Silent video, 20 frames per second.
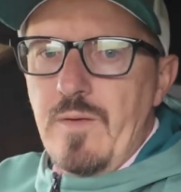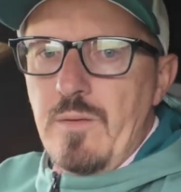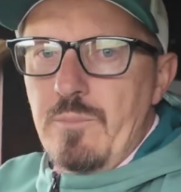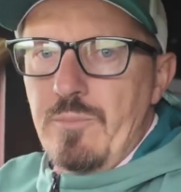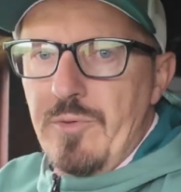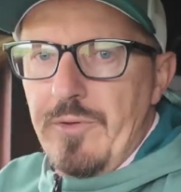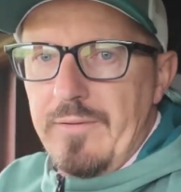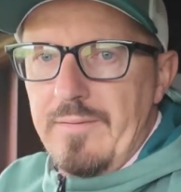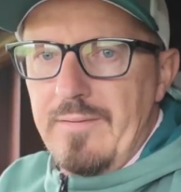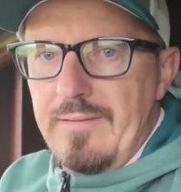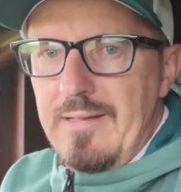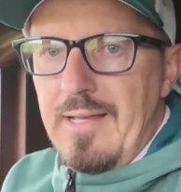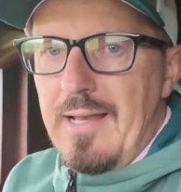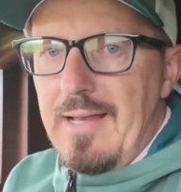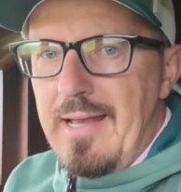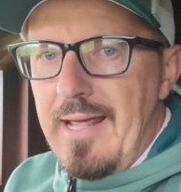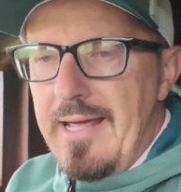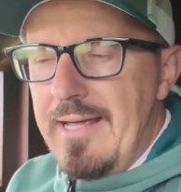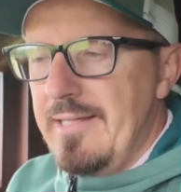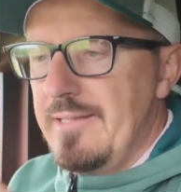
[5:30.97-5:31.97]
but the
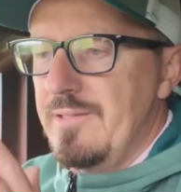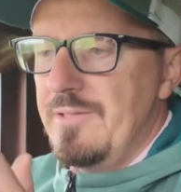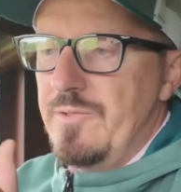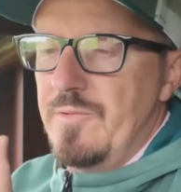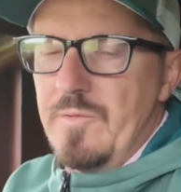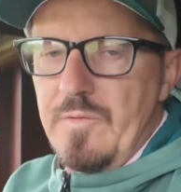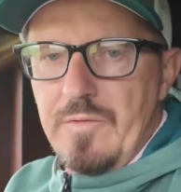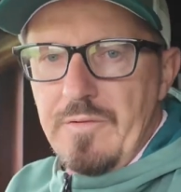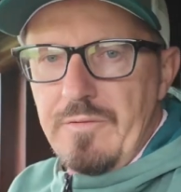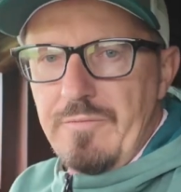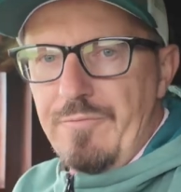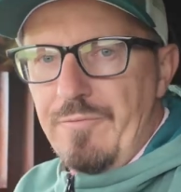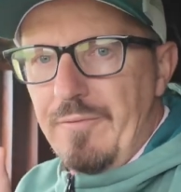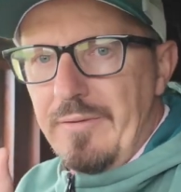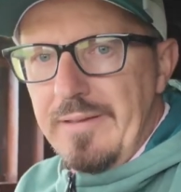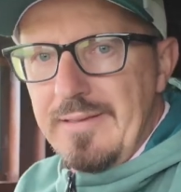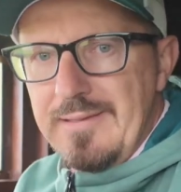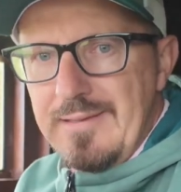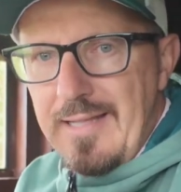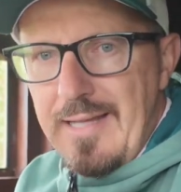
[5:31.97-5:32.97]
lens hood for
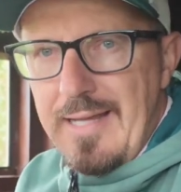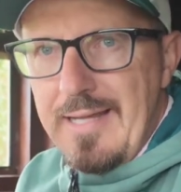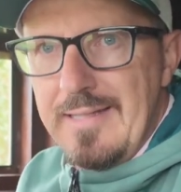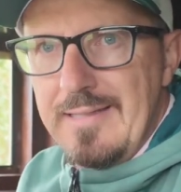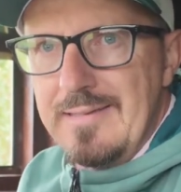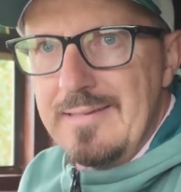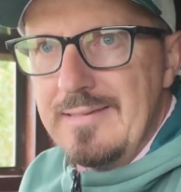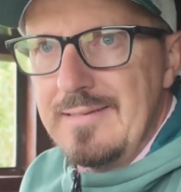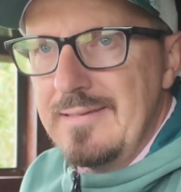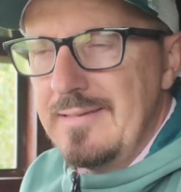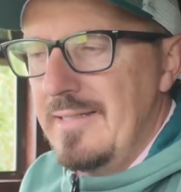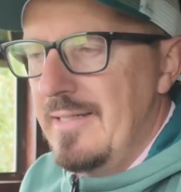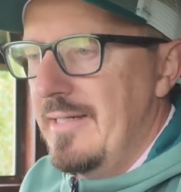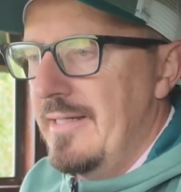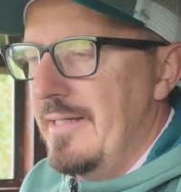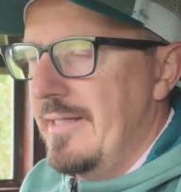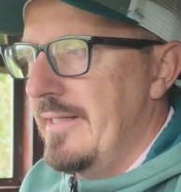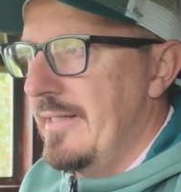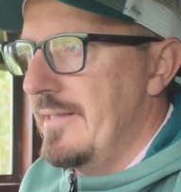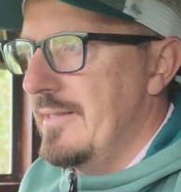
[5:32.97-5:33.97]
this lens
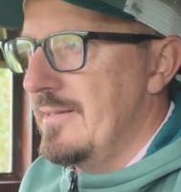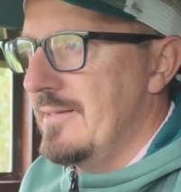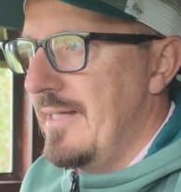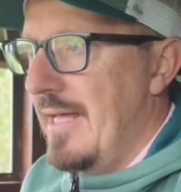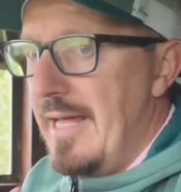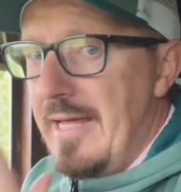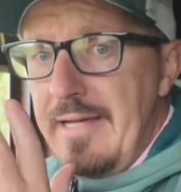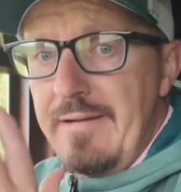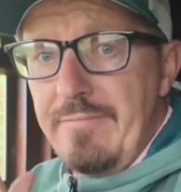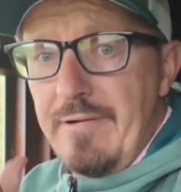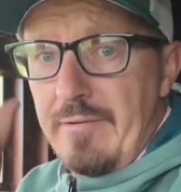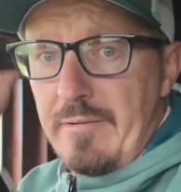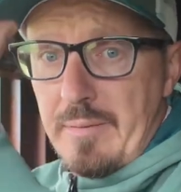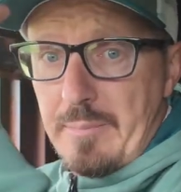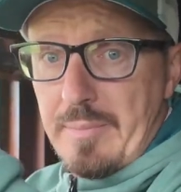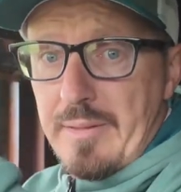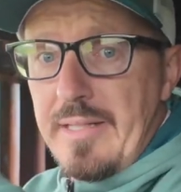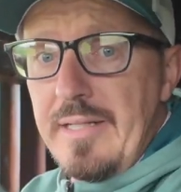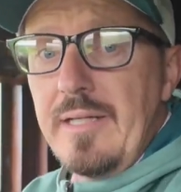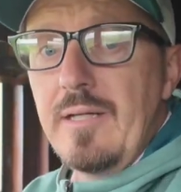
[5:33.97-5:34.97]
is very
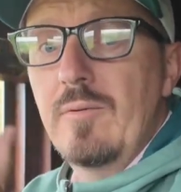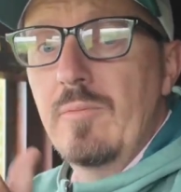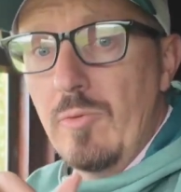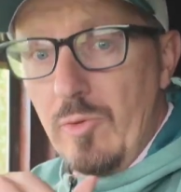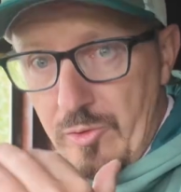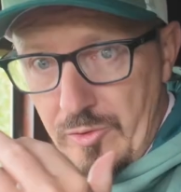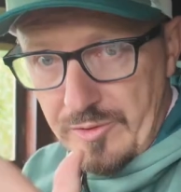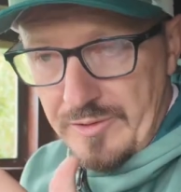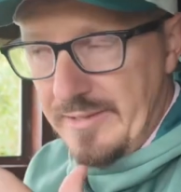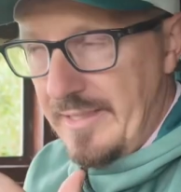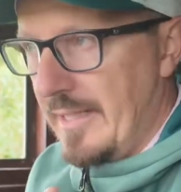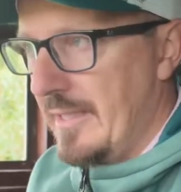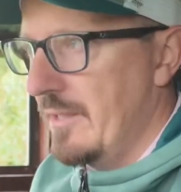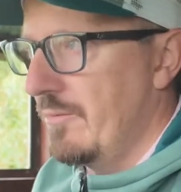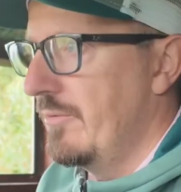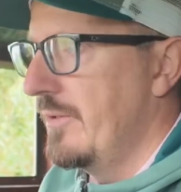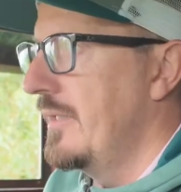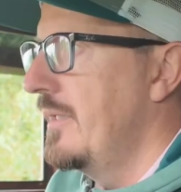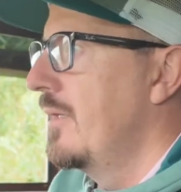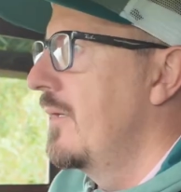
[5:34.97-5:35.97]
big,
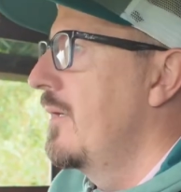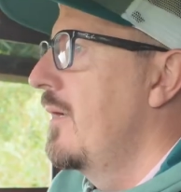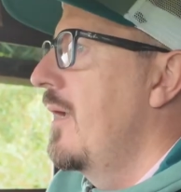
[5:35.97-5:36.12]
understandably,